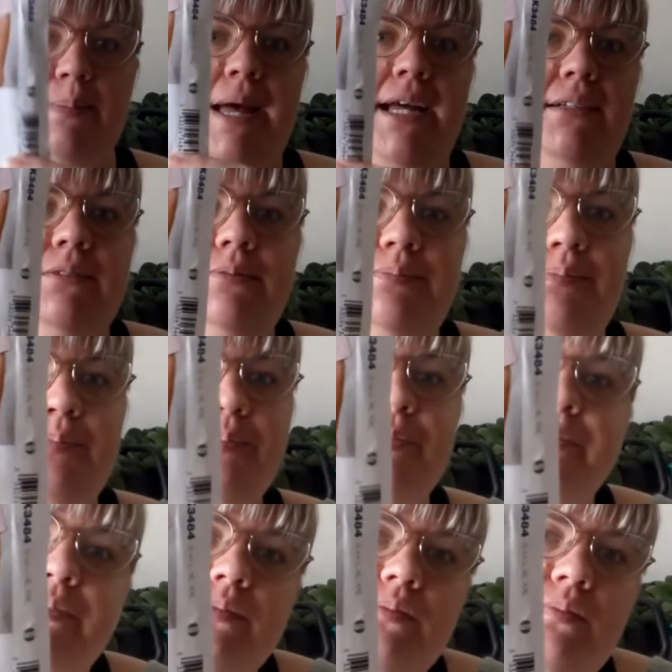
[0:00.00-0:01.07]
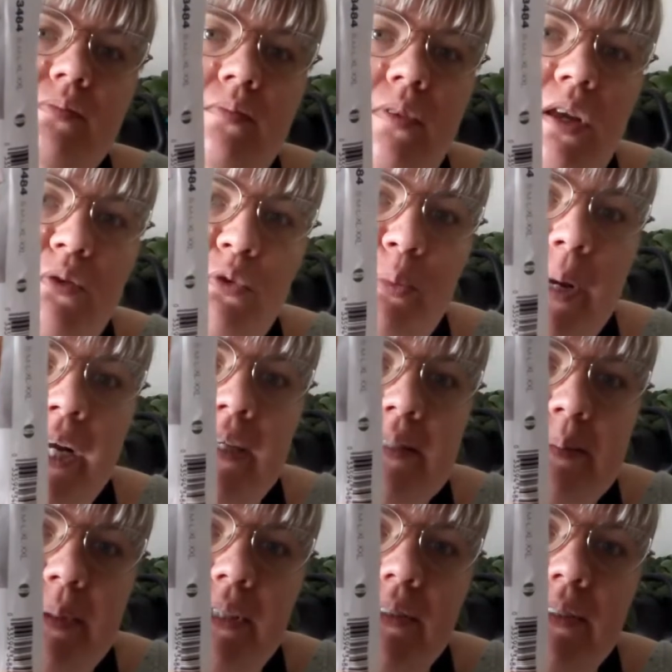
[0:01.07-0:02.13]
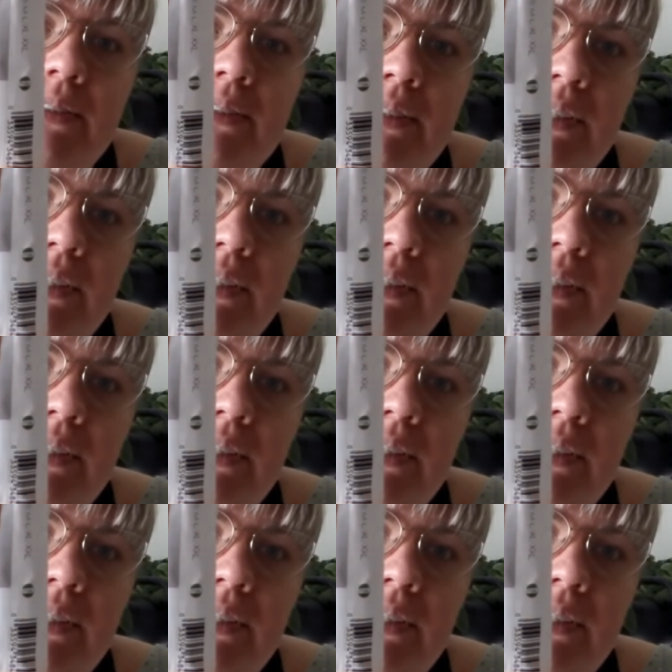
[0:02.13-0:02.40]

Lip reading: pattern for my husband.